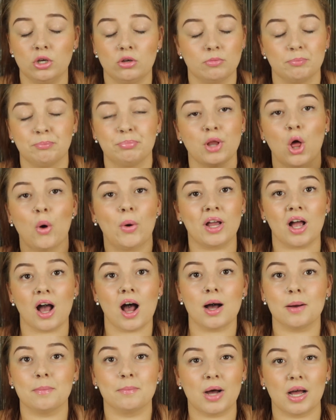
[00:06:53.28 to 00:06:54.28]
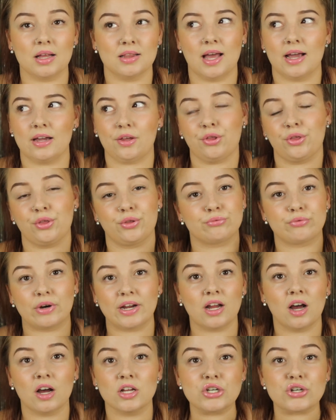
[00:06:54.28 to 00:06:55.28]
blowing up by like
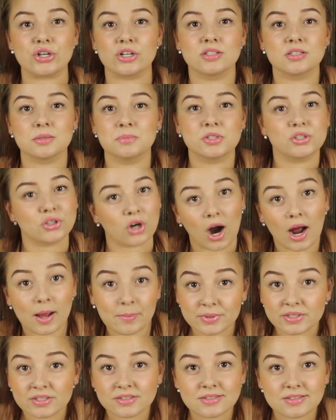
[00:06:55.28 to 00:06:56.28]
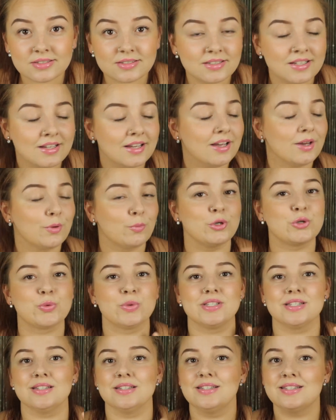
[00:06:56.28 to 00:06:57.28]
300 subscribers, which
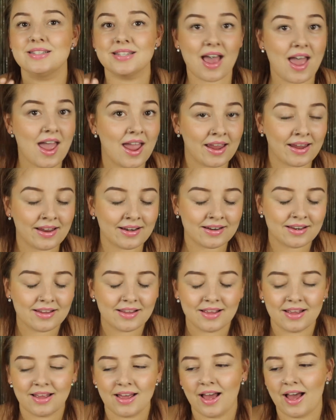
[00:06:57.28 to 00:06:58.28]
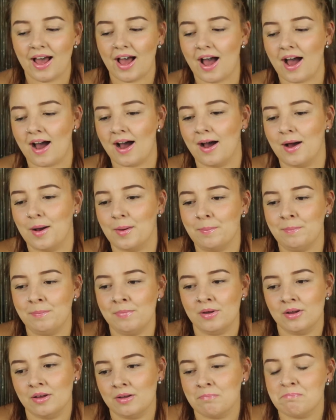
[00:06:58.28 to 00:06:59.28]
was insane.
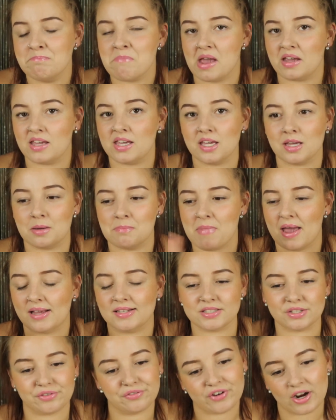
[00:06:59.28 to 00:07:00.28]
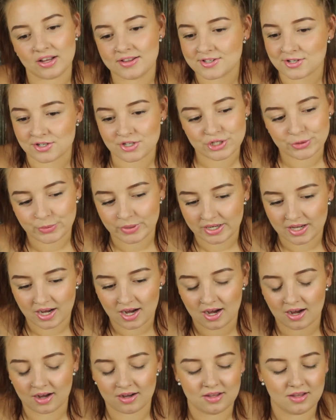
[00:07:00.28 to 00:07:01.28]
Making amazing friends on
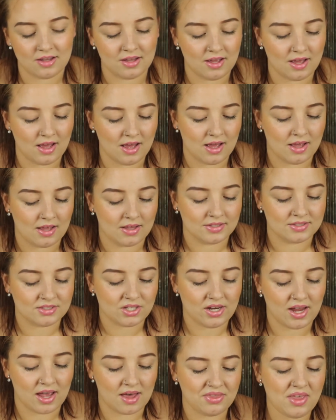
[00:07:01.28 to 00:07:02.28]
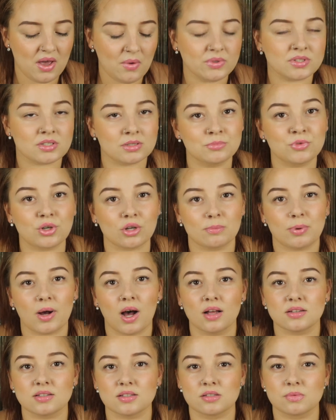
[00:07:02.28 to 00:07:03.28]
Twitter. So yeah, there was some good
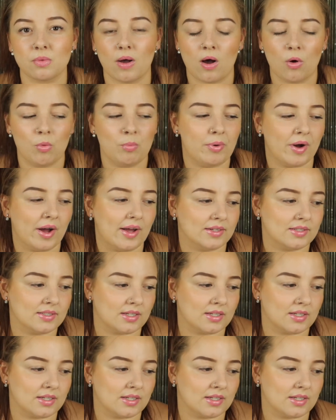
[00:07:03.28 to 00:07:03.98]
parts as well, but